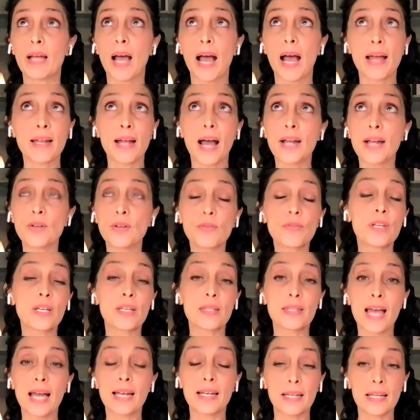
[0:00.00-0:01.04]
I don't
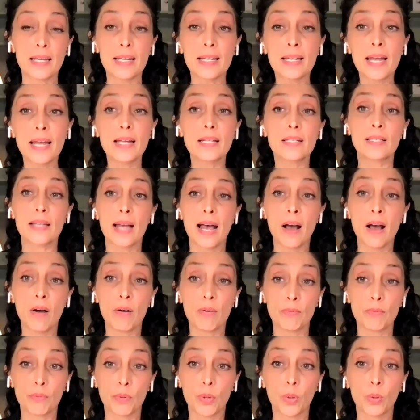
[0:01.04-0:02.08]
think that negates
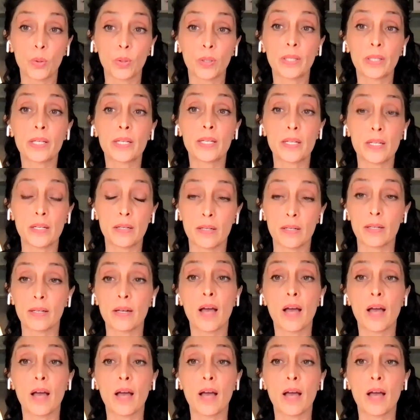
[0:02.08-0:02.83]
our role here,